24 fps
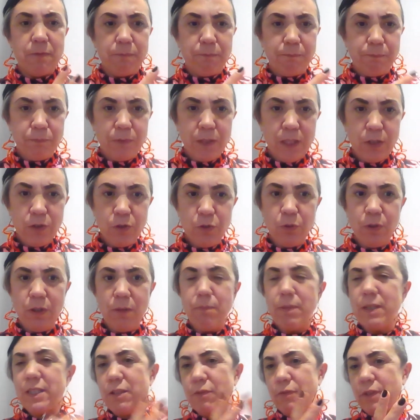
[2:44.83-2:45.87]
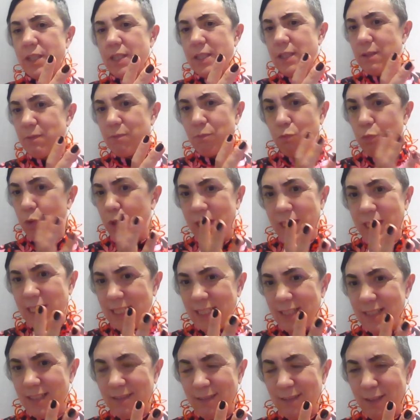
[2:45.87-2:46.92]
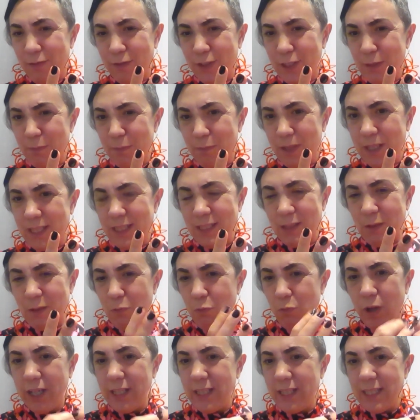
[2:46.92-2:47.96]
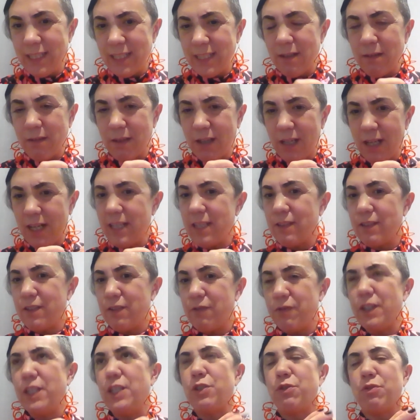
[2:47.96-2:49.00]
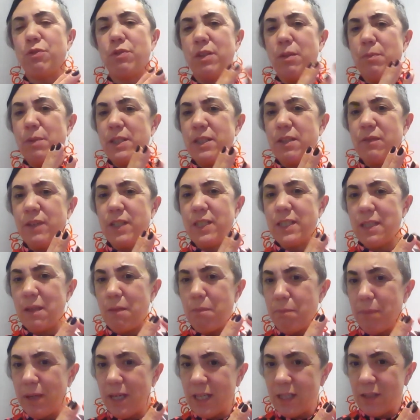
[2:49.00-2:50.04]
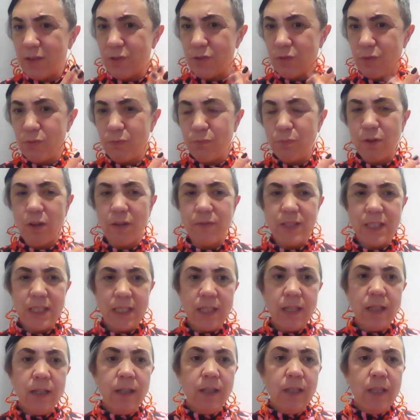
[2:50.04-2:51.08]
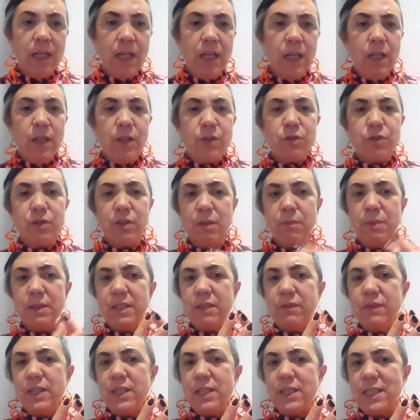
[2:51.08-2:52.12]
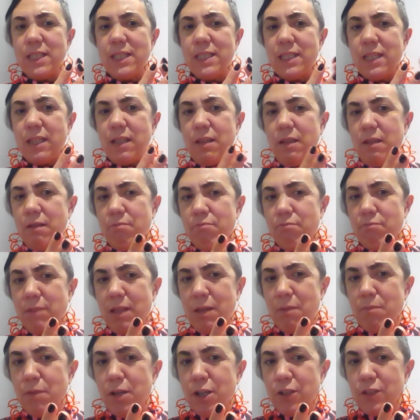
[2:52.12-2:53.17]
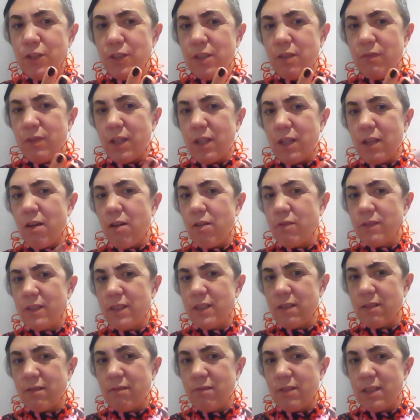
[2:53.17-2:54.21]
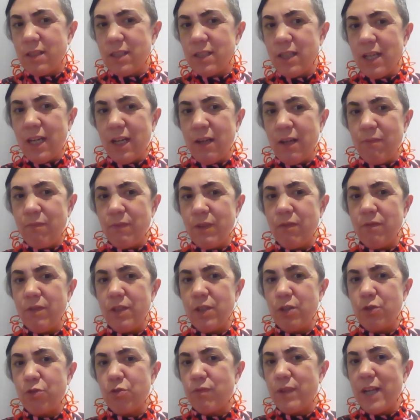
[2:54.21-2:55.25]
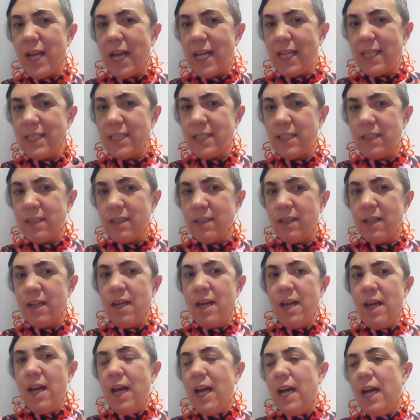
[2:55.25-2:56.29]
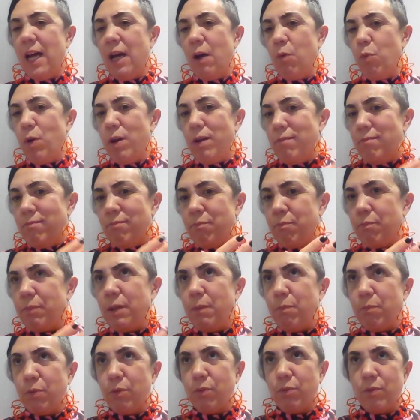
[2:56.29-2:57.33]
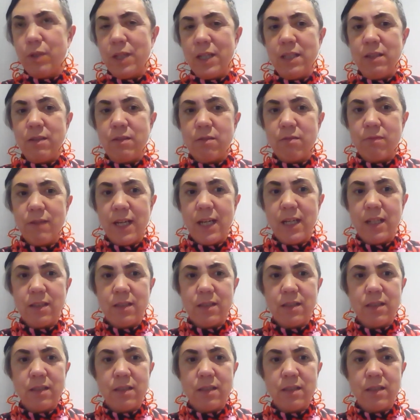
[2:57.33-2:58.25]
So the metaverse, what is it in the first place, and why does the clear definition of the metaverse impact on privacy? The metaverse is an immersive and constant virtual reality when people interact